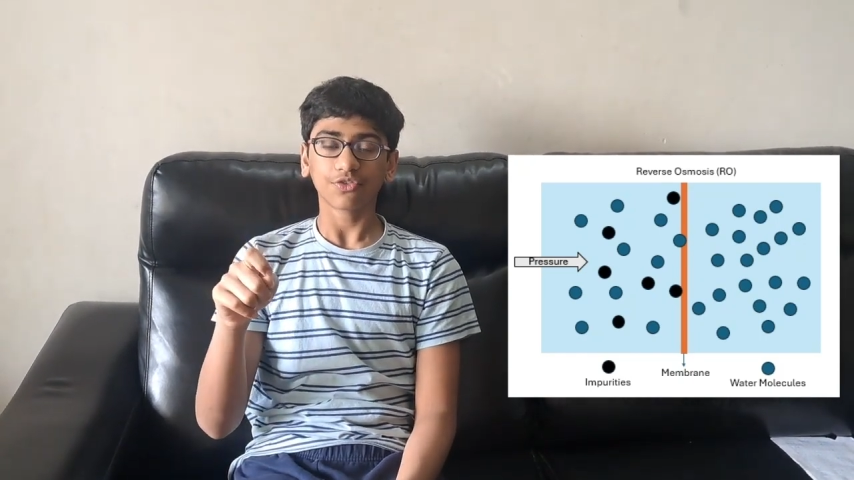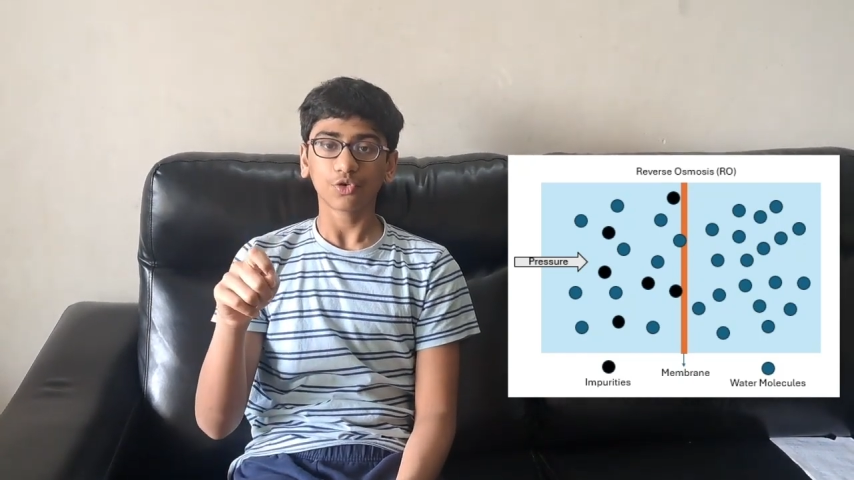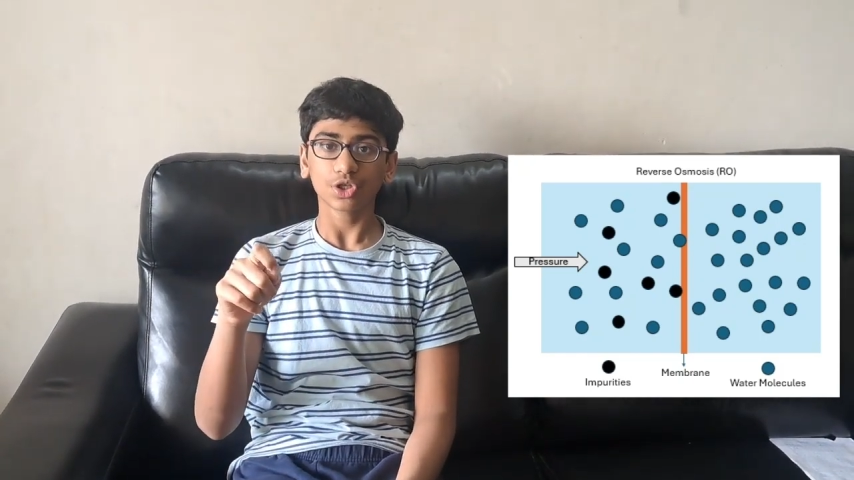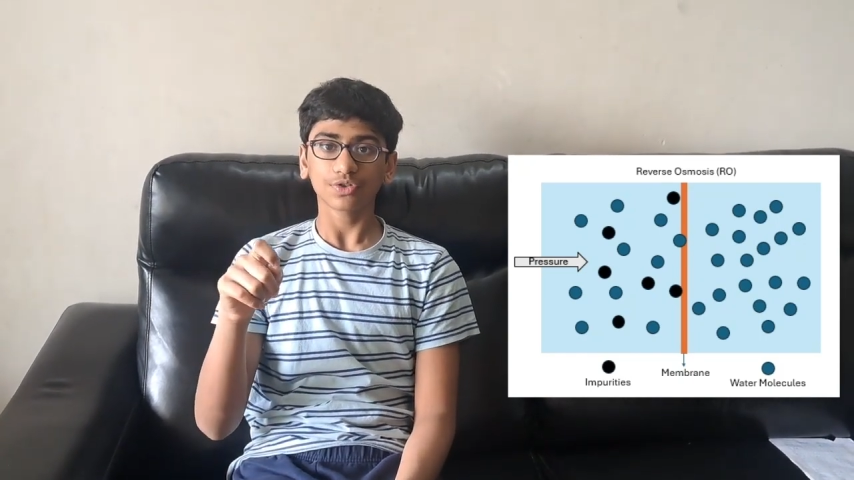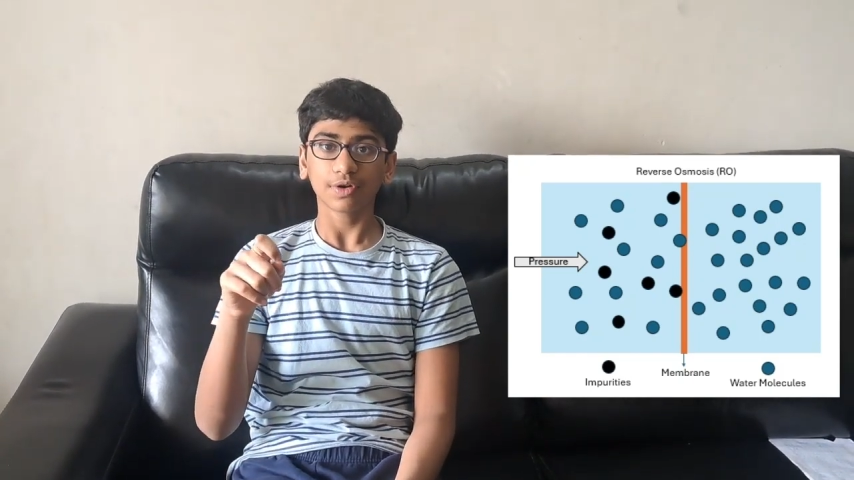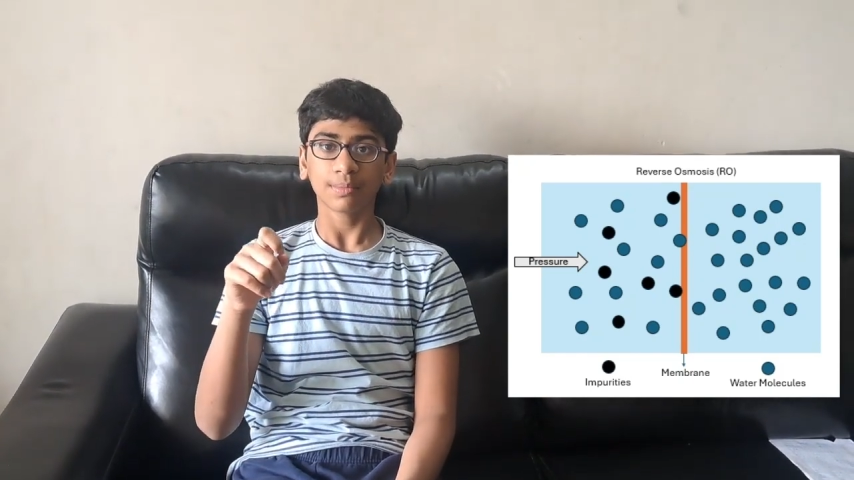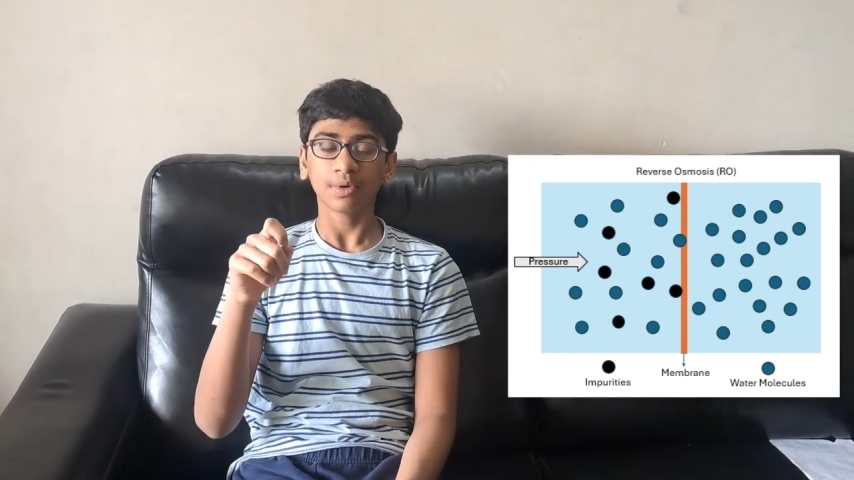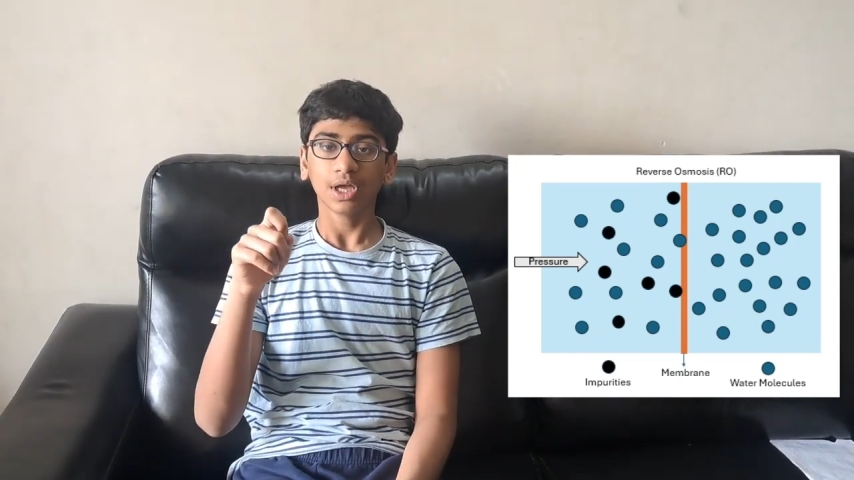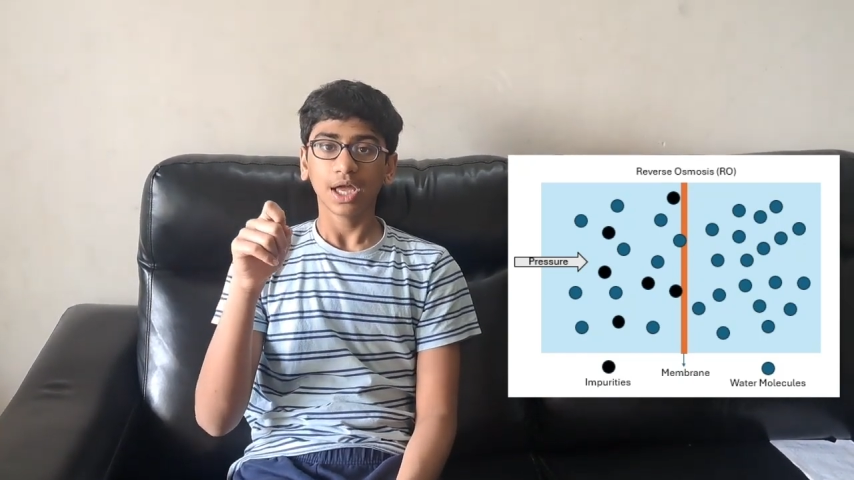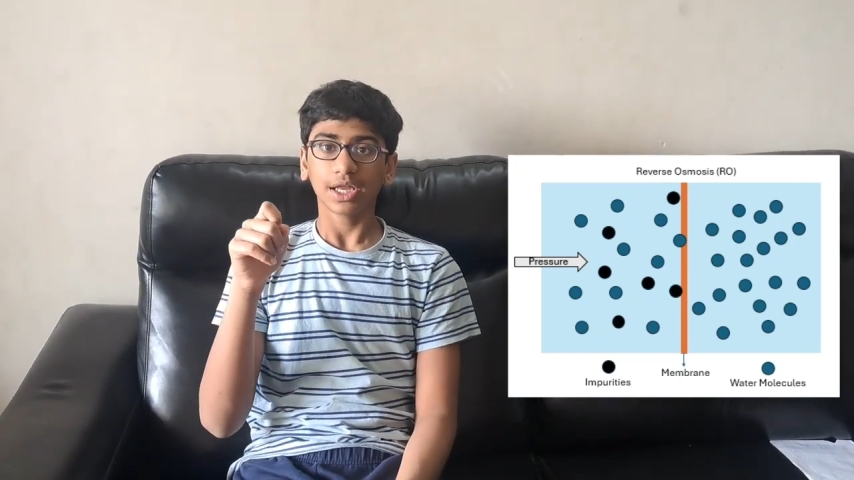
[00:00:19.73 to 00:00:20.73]
forced from
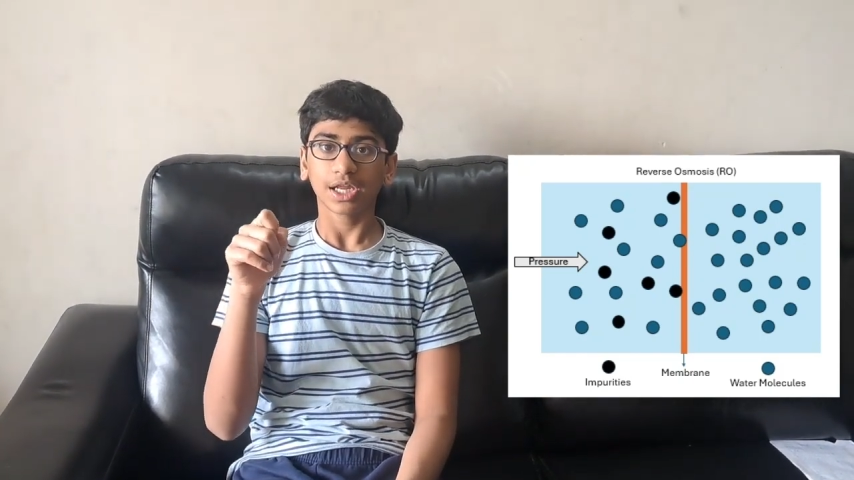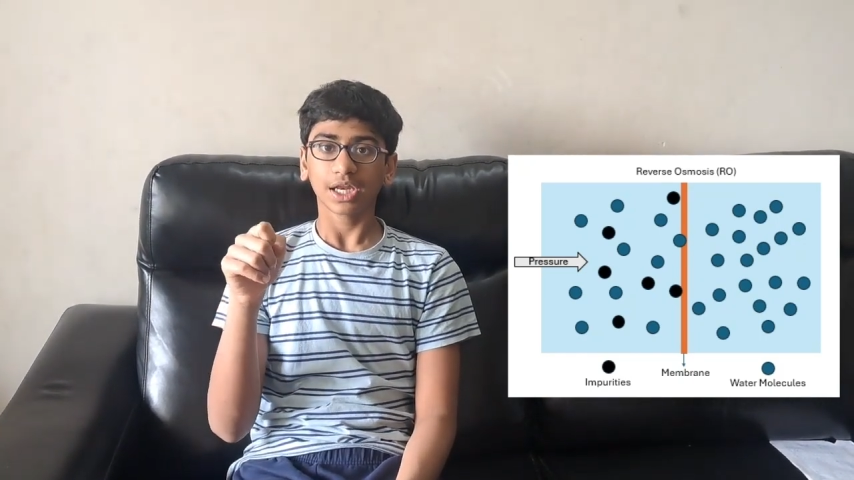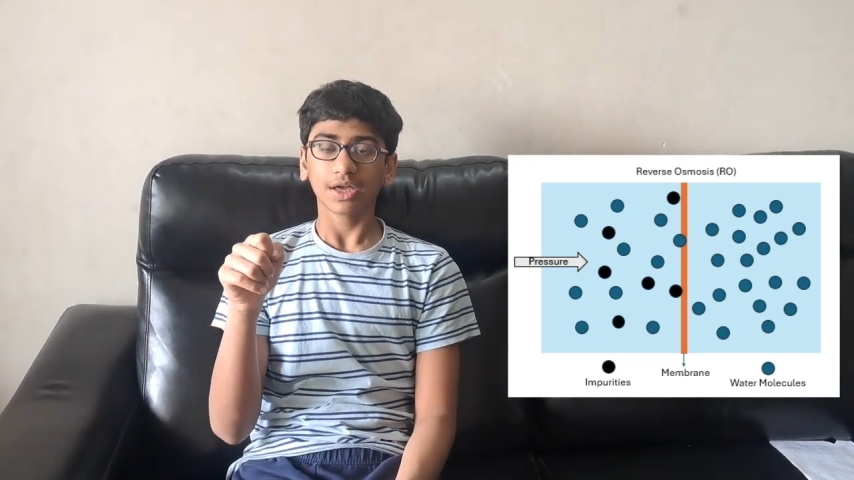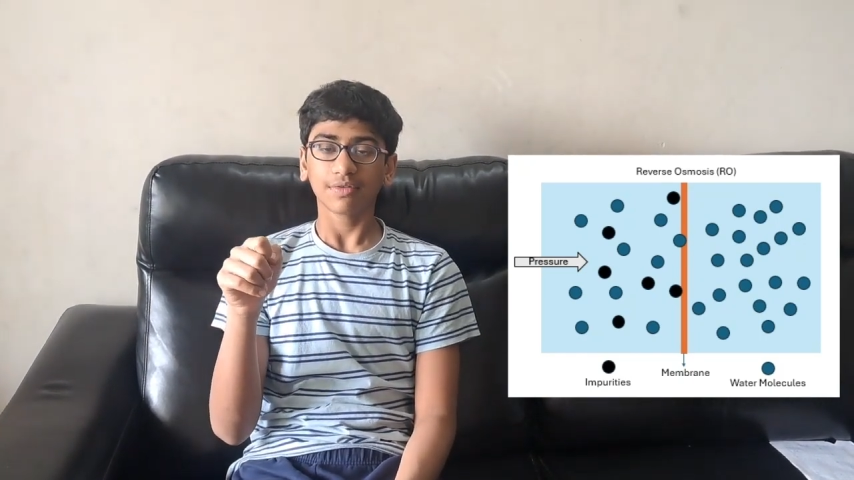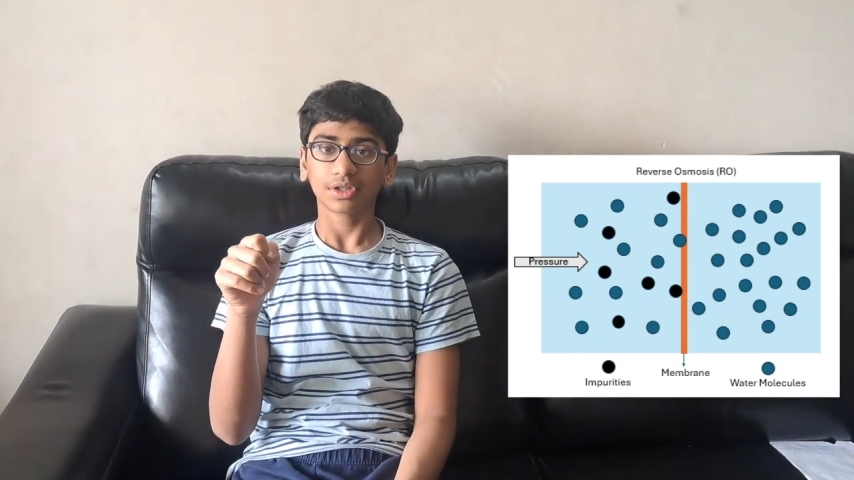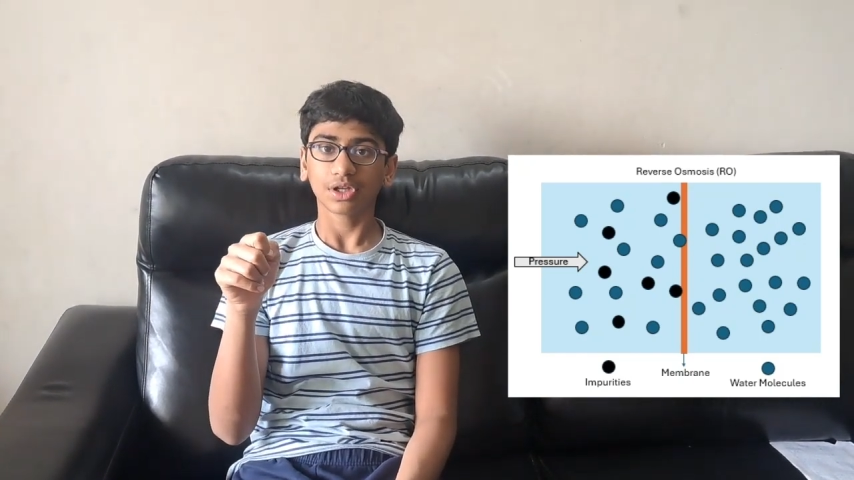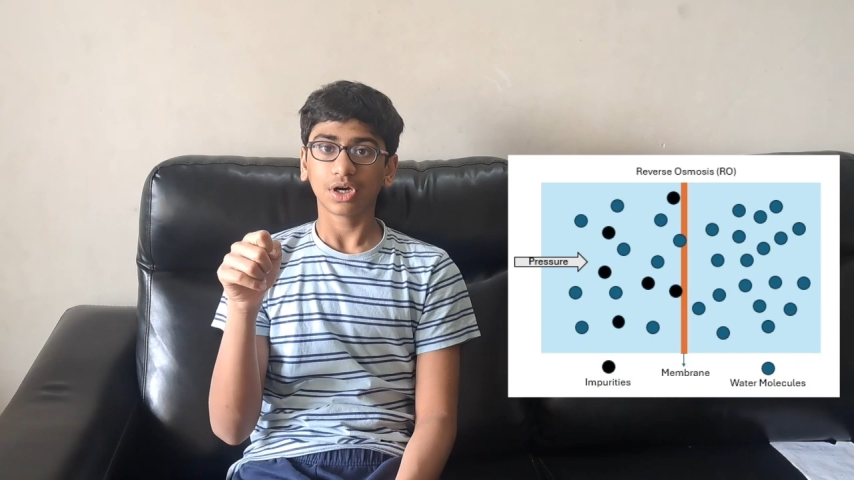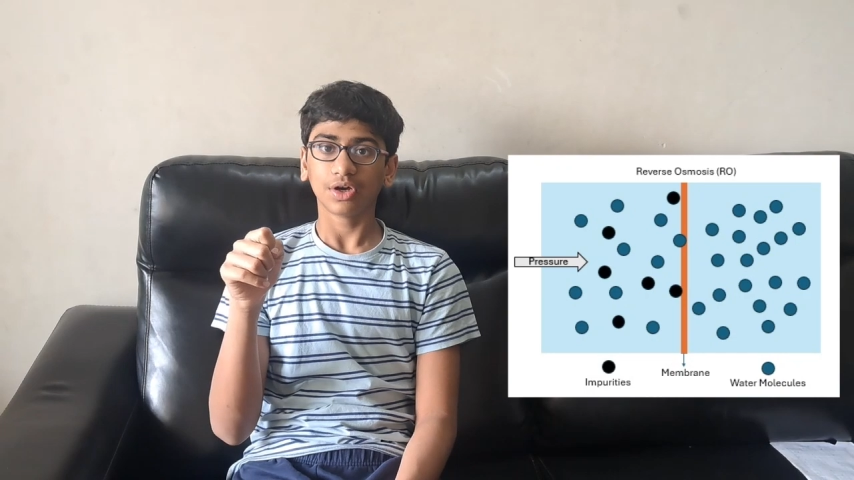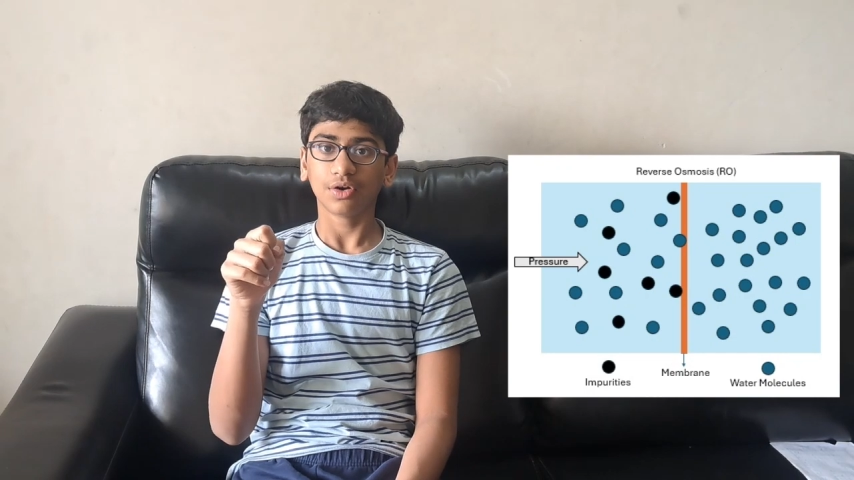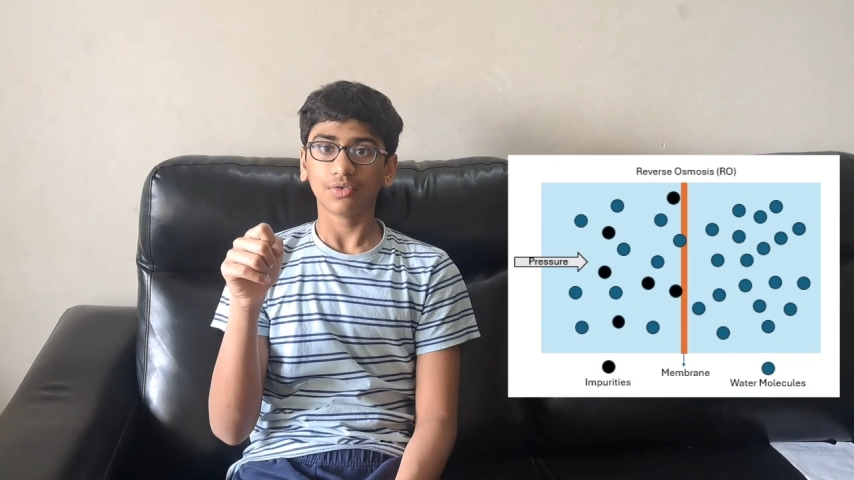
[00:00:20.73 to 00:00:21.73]
an area with a